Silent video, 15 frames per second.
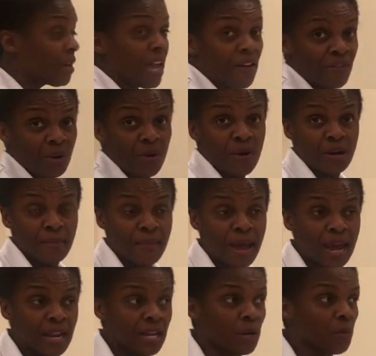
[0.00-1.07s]
have an
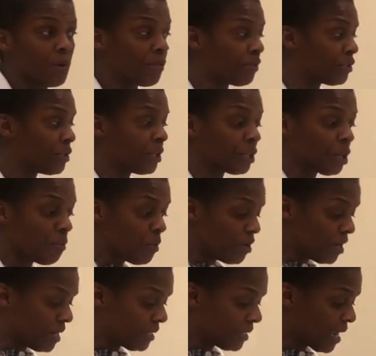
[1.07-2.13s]
automatic, whether it's in a
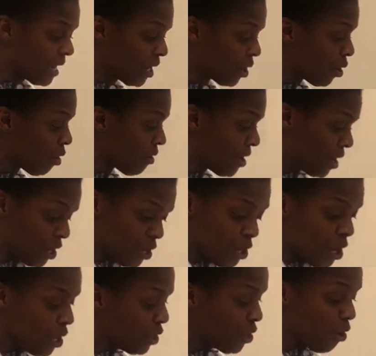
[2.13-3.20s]
community setting or in
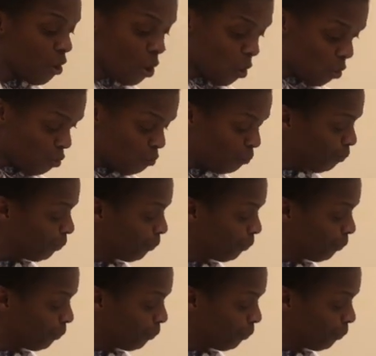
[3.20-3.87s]
your home.